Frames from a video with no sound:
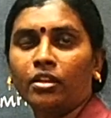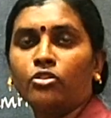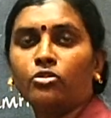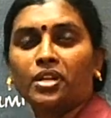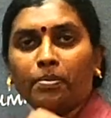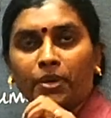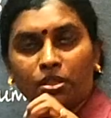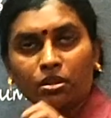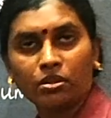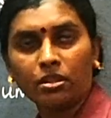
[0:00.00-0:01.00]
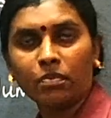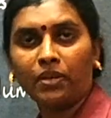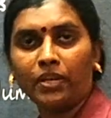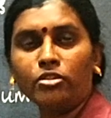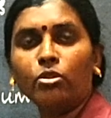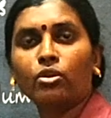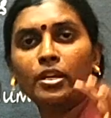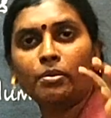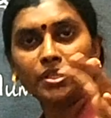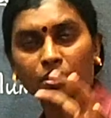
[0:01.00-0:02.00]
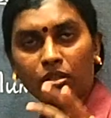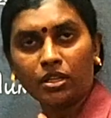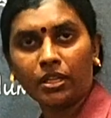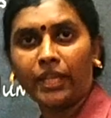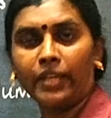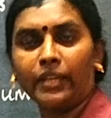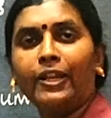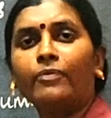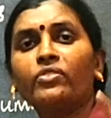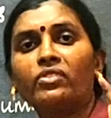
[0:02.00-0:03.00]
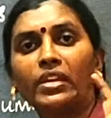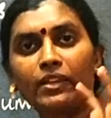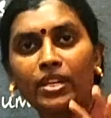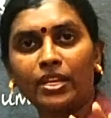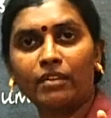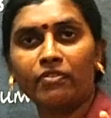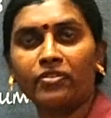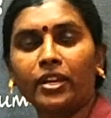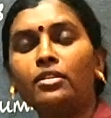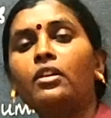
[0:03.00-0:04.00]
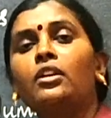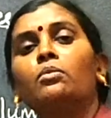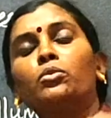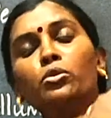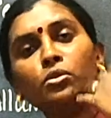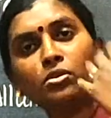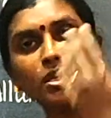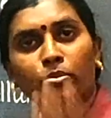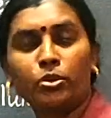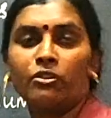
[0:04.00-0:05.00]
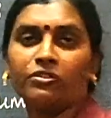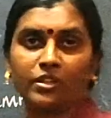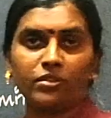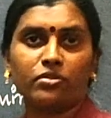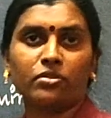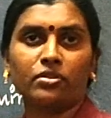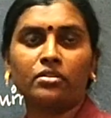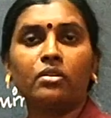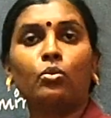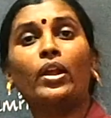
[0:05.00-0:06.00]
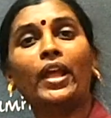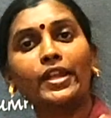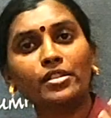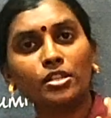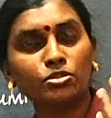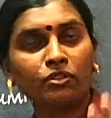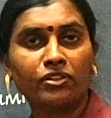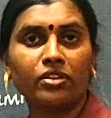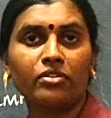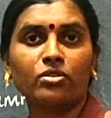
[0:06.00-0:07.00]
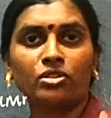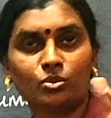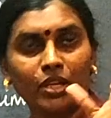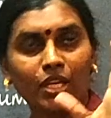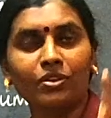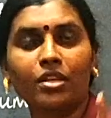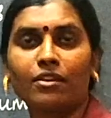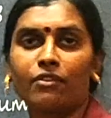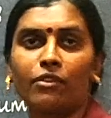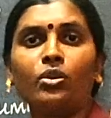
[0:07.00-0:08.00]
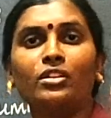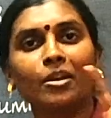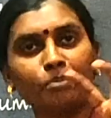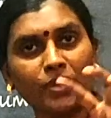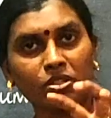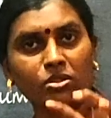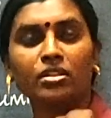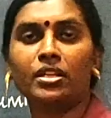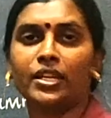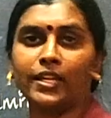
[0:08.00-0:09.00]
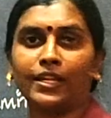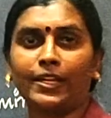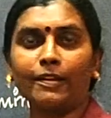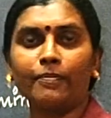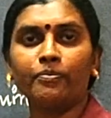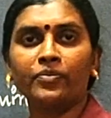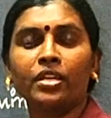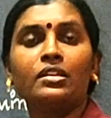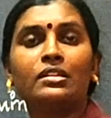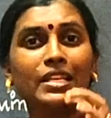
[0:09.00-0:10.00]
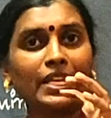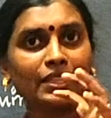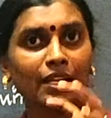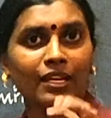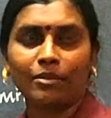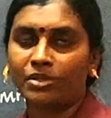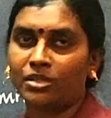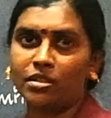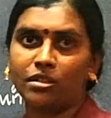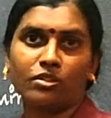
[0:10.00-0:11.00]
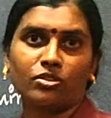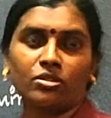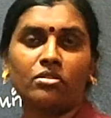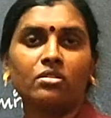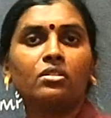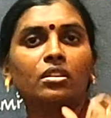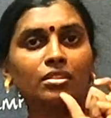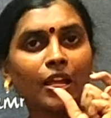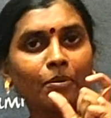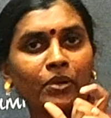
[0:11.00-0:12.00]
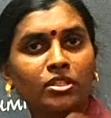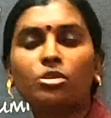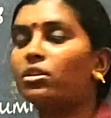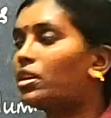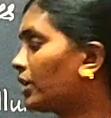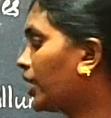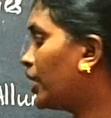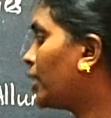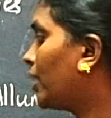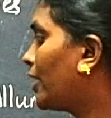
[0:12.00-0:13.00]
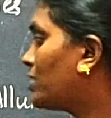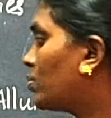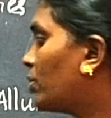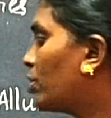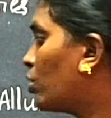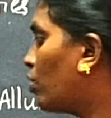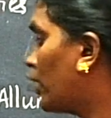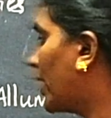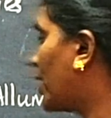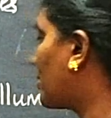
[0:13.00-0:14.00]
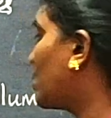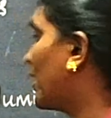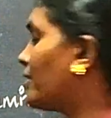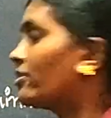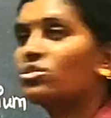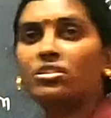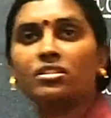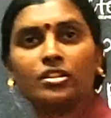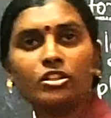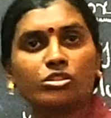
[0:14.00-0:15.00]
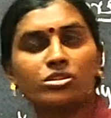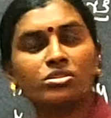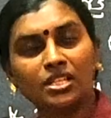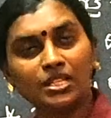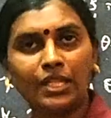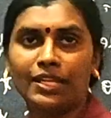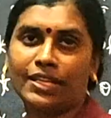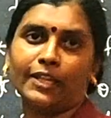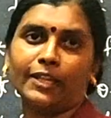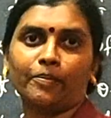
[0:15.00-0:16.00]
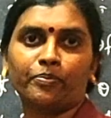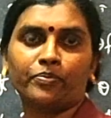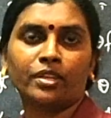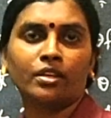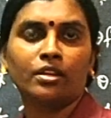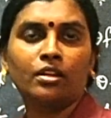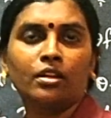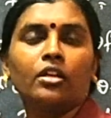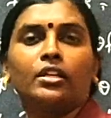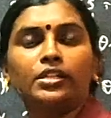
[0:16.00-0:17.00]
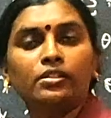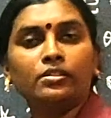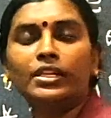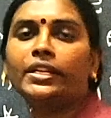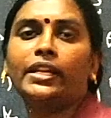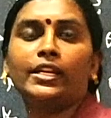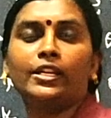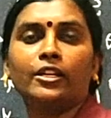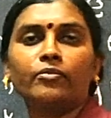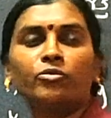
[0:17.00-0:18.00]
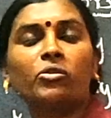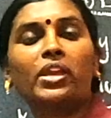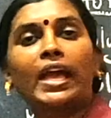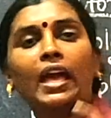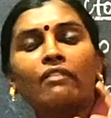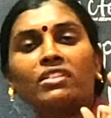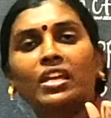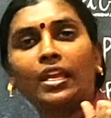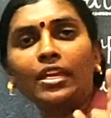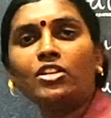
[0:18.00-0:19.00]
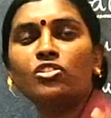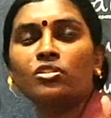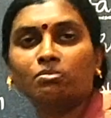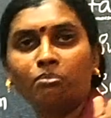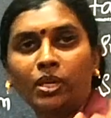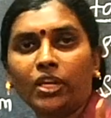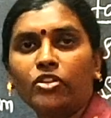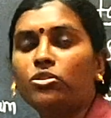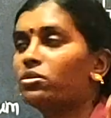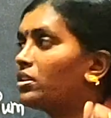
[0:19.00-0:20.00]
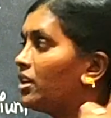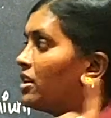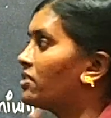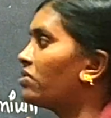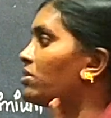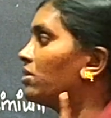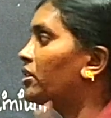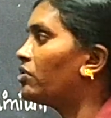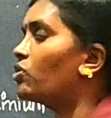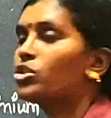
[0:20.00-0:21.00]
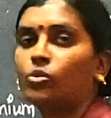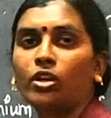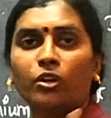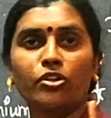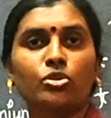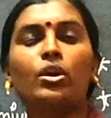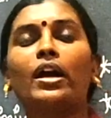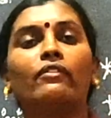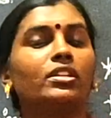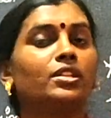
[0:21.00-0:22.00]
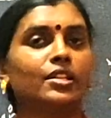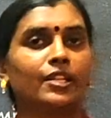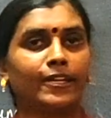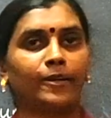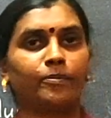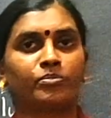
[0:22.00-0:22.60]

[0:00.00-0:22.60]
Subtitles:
So in a particular place or in a particular area where we can find more number of industries, varieties of industries where we can find in that particular area, seeing the climatic conditions, that particular area is being called as the industrial regions in India. Here in India, we have 8 major industrial regions we are going to have in India.